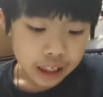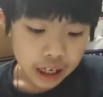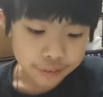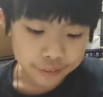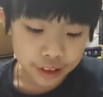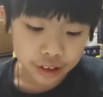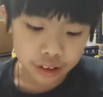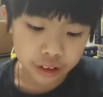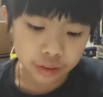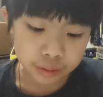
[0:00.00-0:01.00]
After I
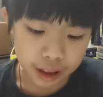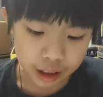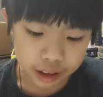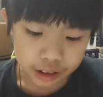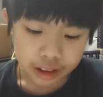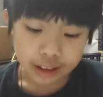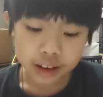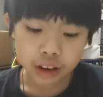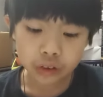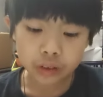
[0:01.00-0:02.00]
learned it well, I
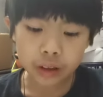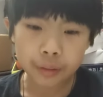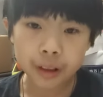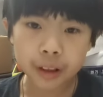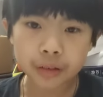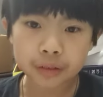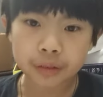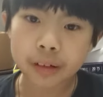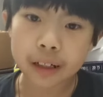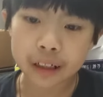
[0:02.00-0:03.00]
could do what I wanted with
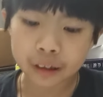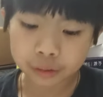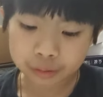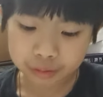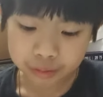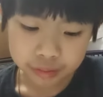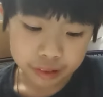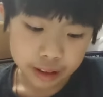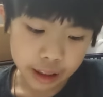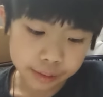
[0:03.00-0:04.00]
what I knew.
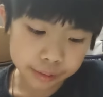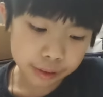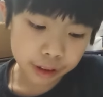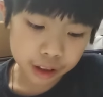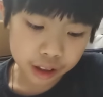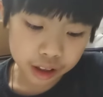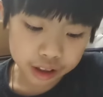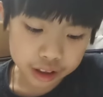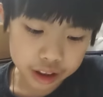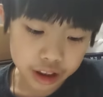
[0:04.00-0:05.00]
I write
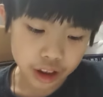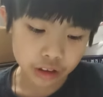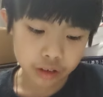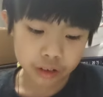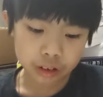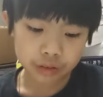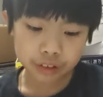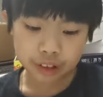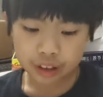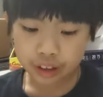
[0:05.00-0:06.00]
and teach out of
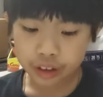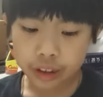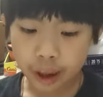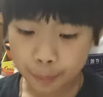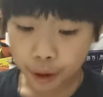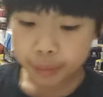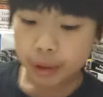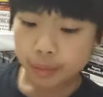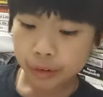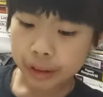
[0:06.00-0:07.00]
concern that more
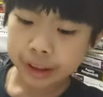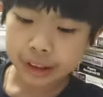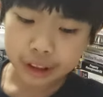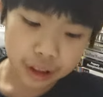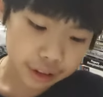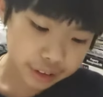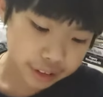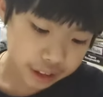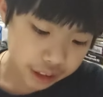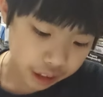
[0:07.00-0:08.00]
people need to know how to
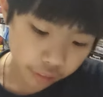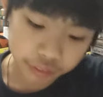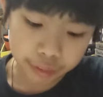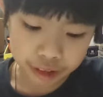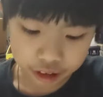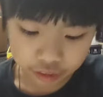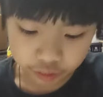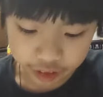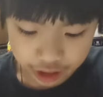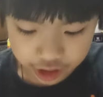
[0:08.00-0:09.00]
take care of themselves
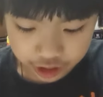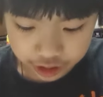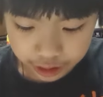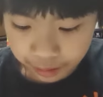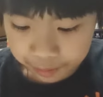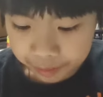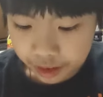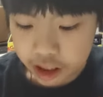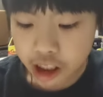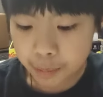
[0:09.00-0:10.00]
financially
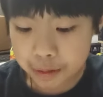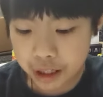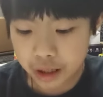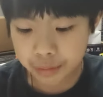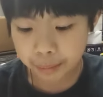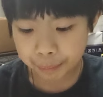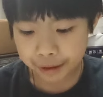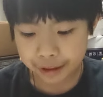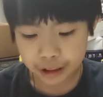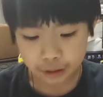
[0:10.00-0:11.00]
and not become
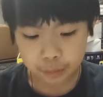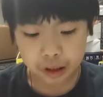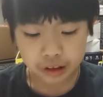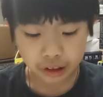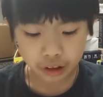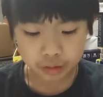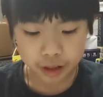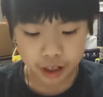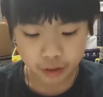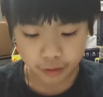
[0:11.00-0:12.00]
dependent upon the
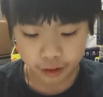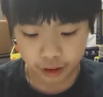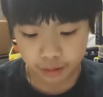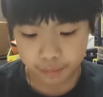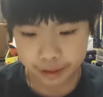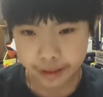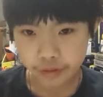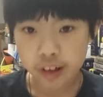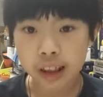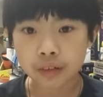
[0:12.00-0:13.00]
government or a company
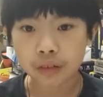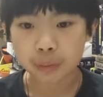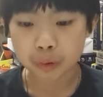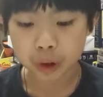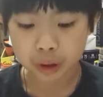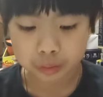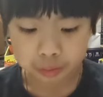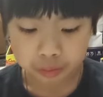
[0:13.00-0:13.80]
for life support.